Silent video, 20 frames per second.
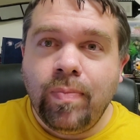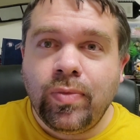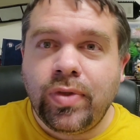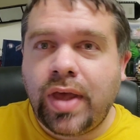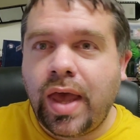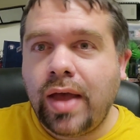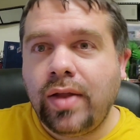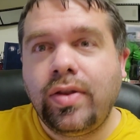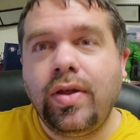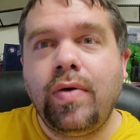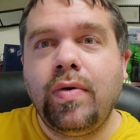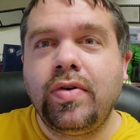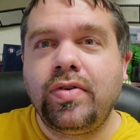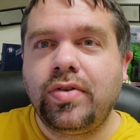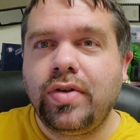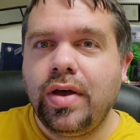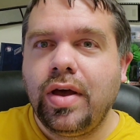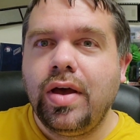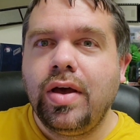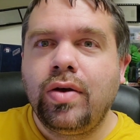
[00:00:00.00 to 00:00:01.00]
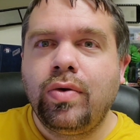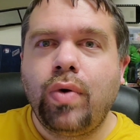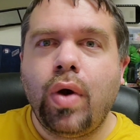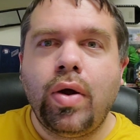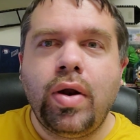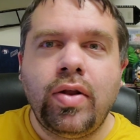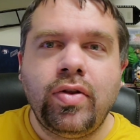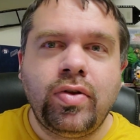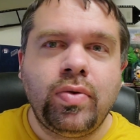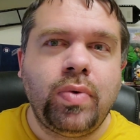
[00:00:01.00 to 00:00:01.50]
Canto is
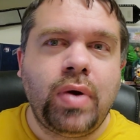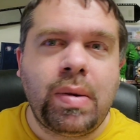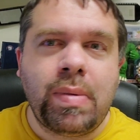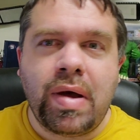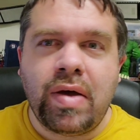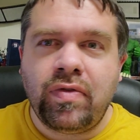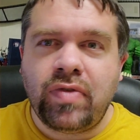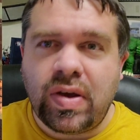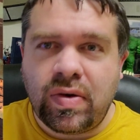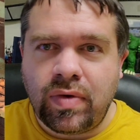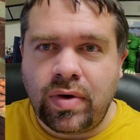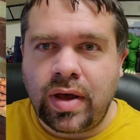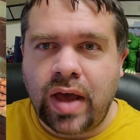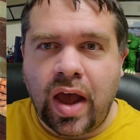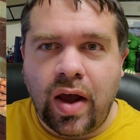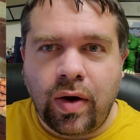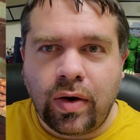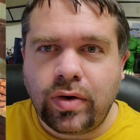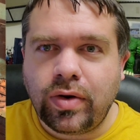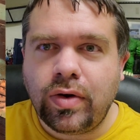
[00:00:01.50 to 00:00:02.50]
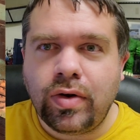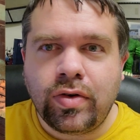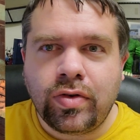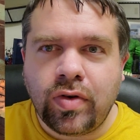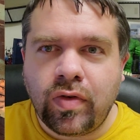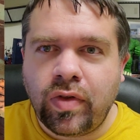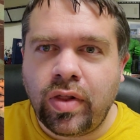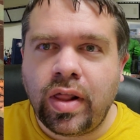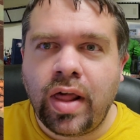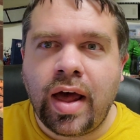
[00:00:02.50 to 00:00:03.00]
grown into one of my favorite characters
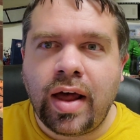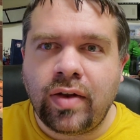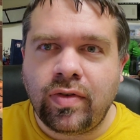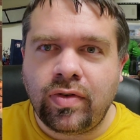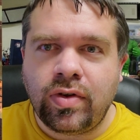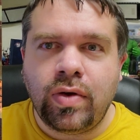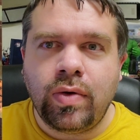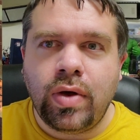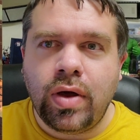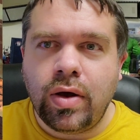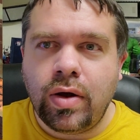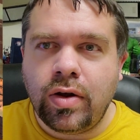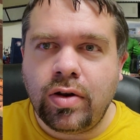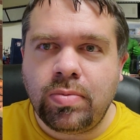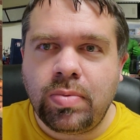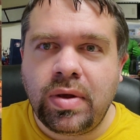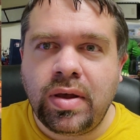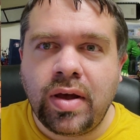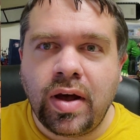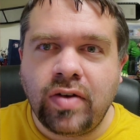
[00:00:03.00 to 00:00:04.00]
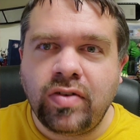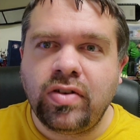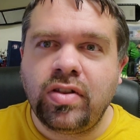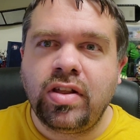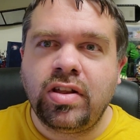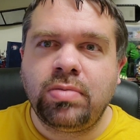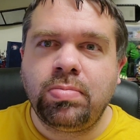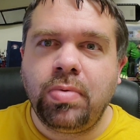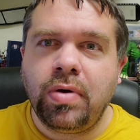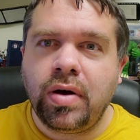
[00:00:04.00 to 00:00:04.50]
over the last few years because of
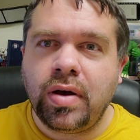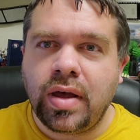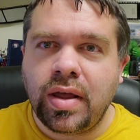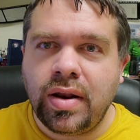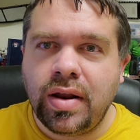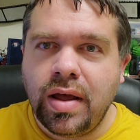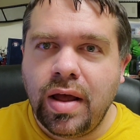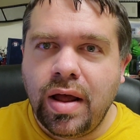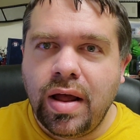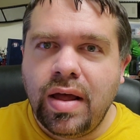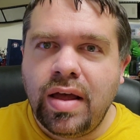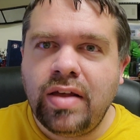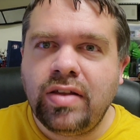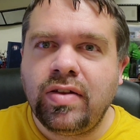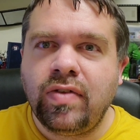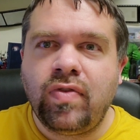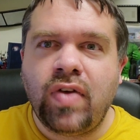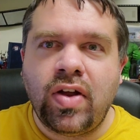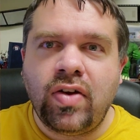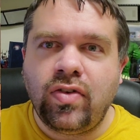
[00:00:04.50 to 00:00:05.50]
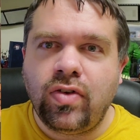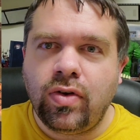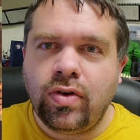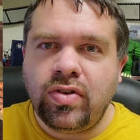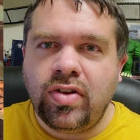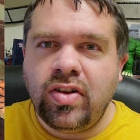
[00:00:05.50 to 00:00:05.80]
this book and his adventures.